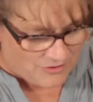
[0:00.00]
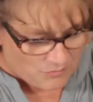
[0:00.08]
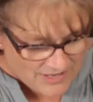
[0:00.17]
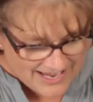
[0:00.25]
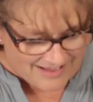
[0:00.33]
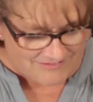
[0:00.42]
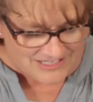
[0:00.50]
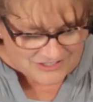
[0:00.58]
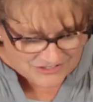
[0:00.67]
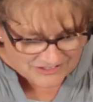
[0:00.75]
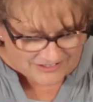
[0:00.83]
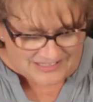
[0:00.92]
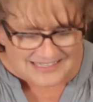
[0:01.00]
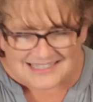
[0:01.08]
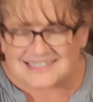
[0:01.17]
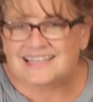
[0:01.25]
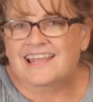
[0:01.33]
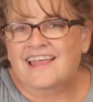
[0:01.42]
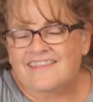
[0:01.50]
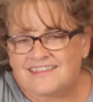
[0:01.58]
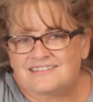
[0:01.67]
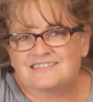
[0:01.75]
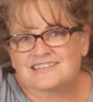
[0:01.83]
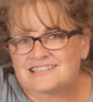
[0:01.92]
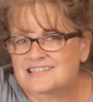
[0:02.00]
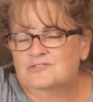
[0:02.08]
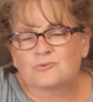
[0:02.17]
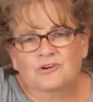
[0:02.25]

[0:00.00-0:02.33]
We have an assurance that Jesus